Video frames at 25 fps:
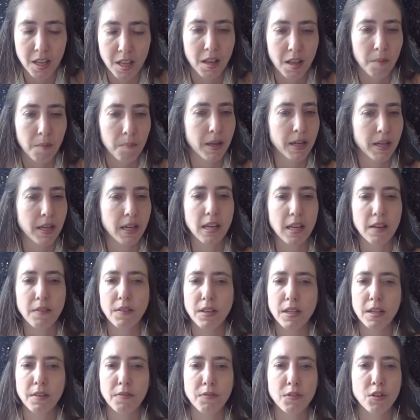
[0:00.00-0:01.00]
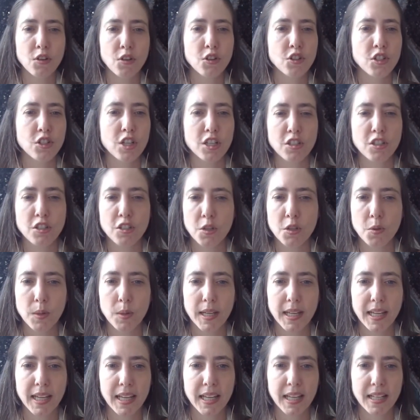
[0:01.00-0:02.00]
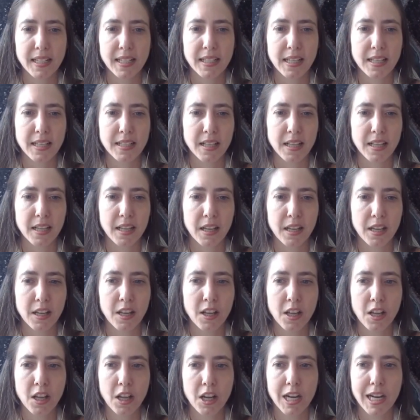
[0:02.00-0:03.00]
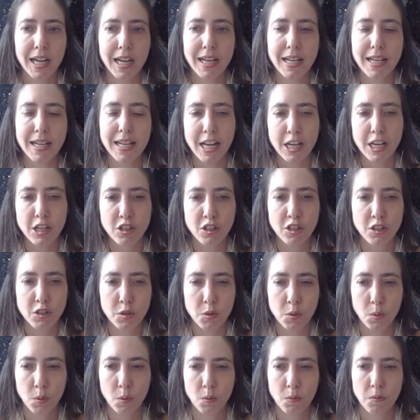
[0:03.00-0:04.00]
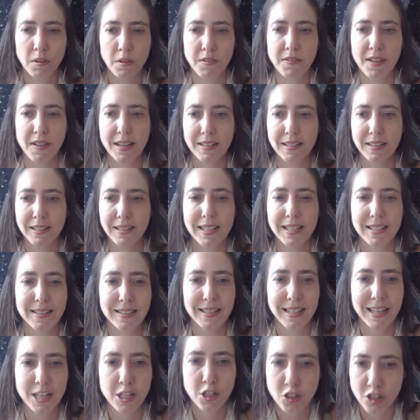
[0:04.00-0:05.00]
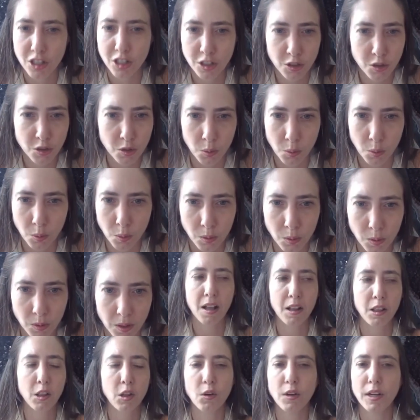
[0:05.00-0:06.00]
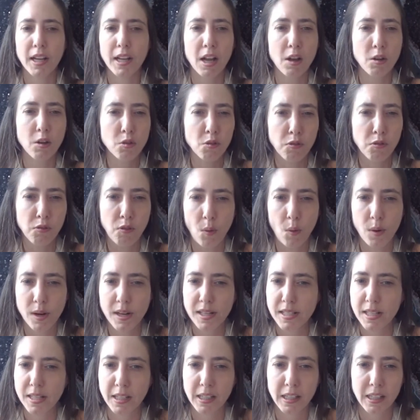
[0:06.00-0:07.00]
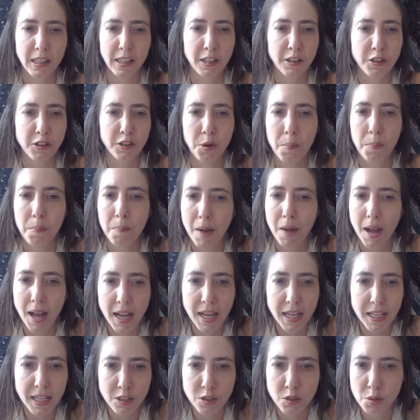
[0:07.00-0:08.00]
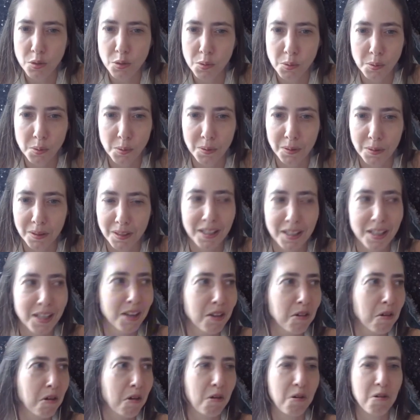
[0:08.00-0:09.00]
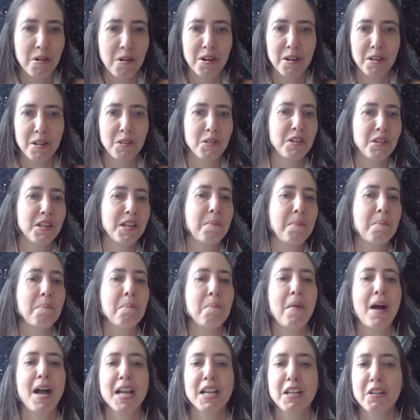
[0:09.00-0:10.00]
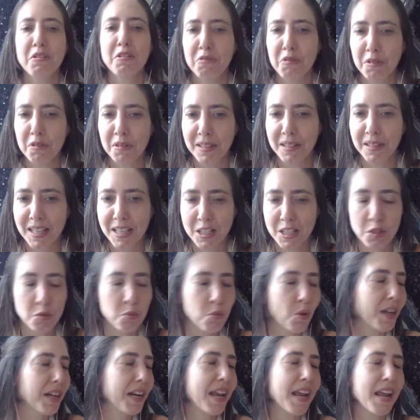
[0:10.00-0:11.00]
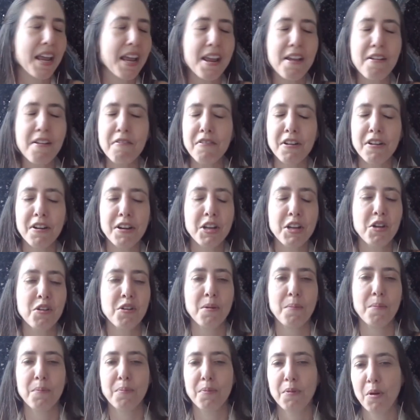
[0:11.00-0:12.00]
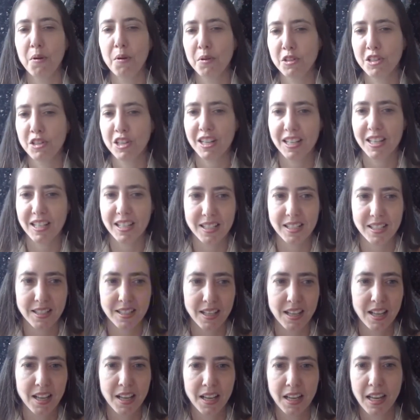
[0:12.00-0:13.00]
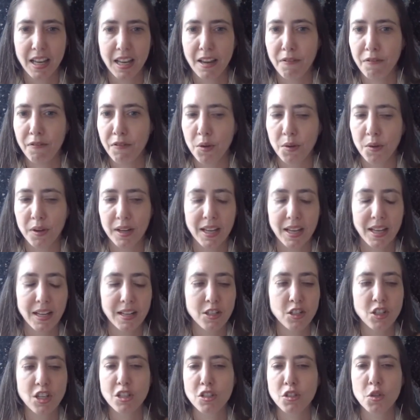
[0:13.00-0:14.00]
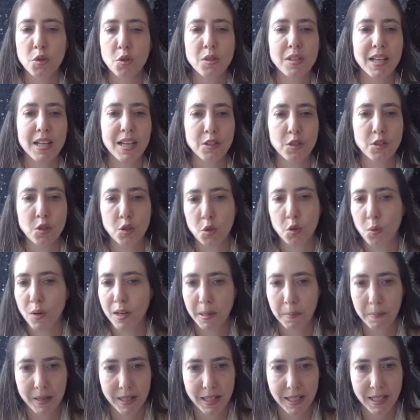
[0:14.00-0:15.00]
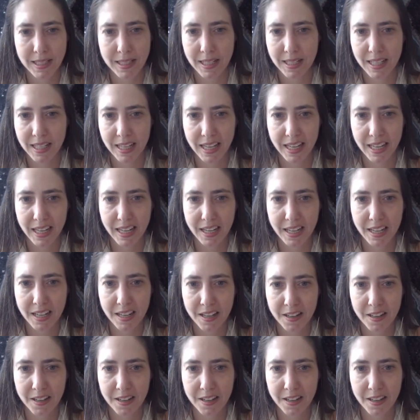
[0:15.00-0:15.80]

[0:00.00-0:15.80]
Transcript: But even if you're just doing it as a connection tool, revitalization tool, learning how to focus and clear your mind tool, or learning mindfulness, whatever your approach is, if you can just do 10 to 20 minutes a day,